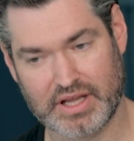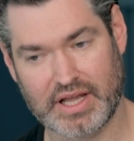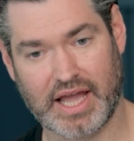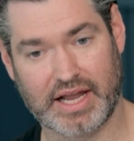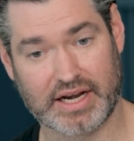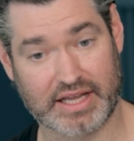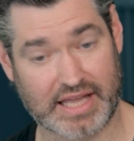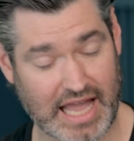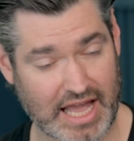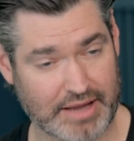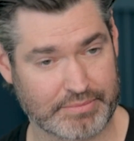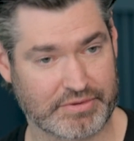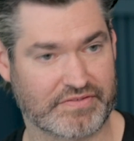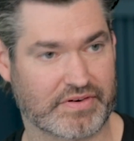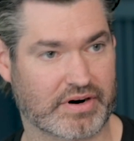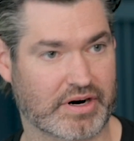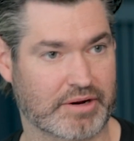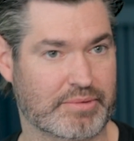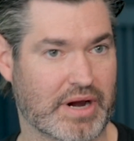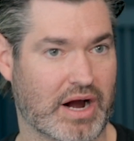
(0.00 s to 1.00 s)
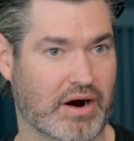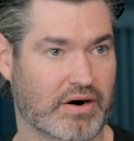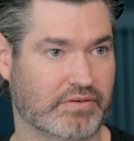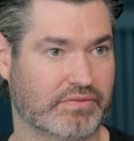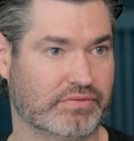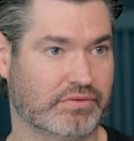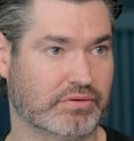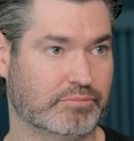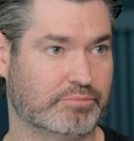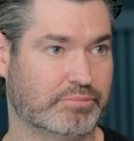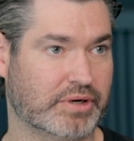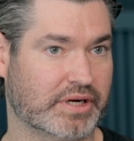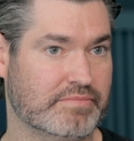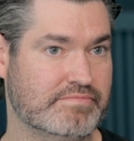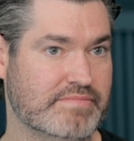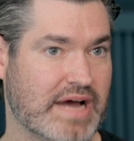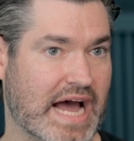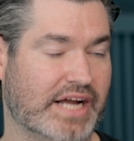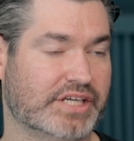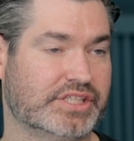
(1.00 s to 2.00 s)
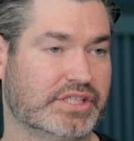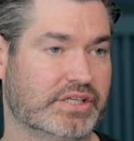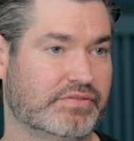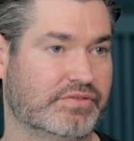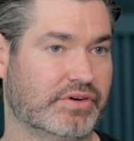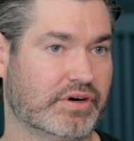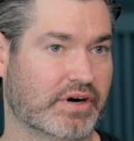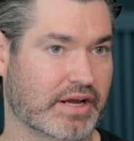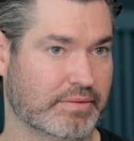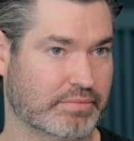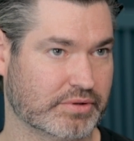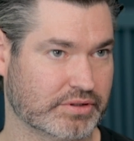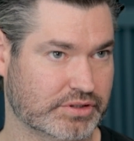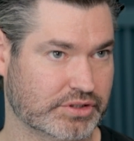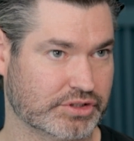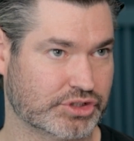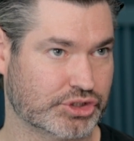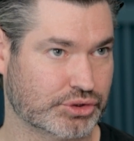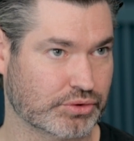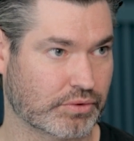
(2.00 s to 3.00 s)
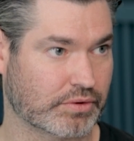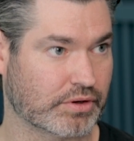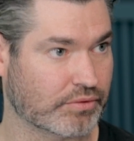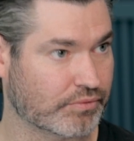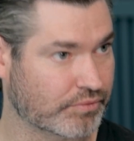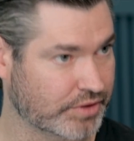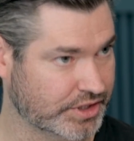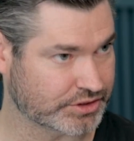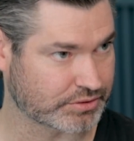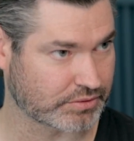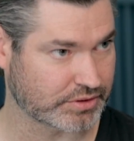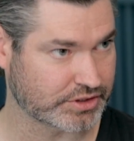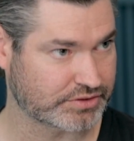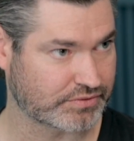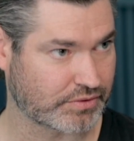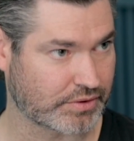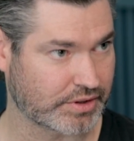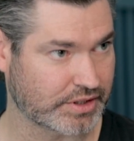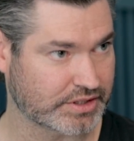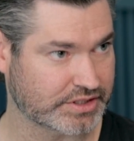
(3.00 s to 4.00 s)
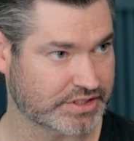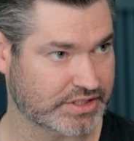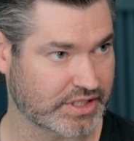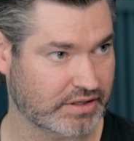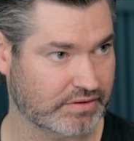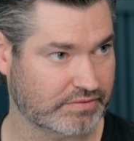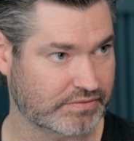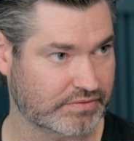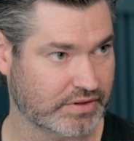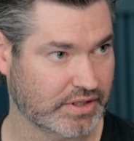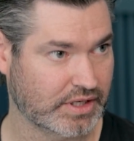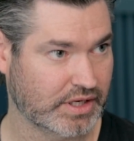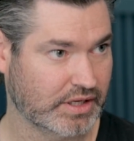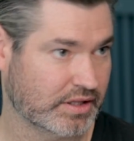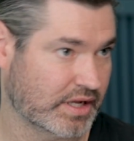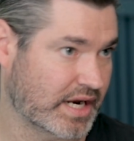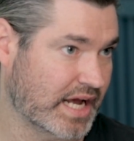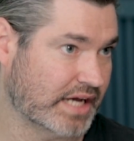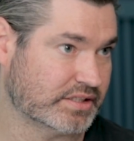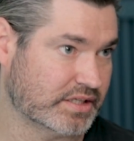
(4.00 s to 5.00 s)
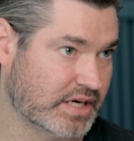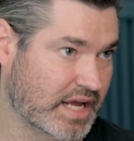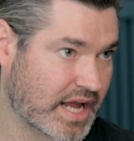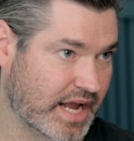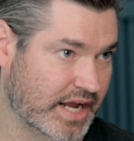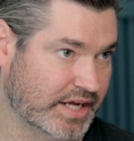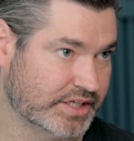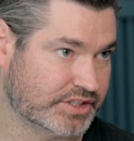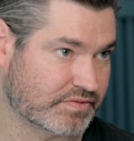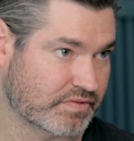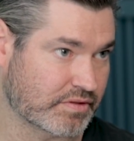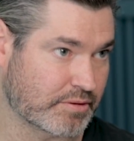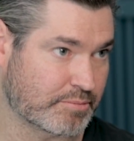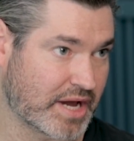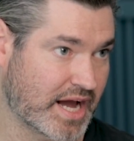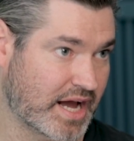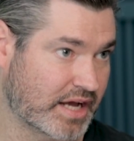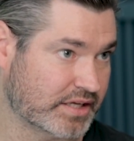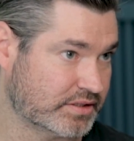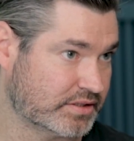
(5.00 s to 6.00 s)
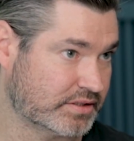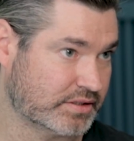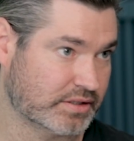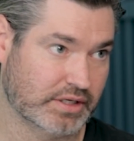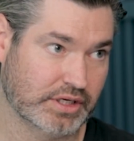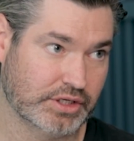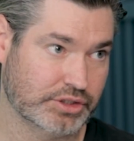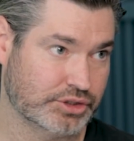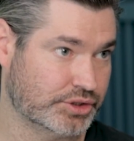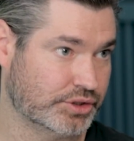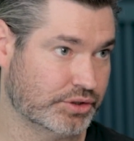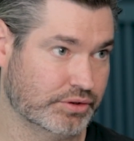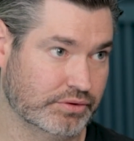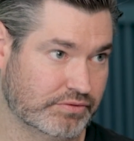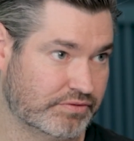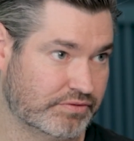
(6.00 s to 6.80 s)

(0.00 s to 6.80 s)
And it can be very powerful, but imagine if you're able to store a resource for yourself that hasn't aged for the past 2,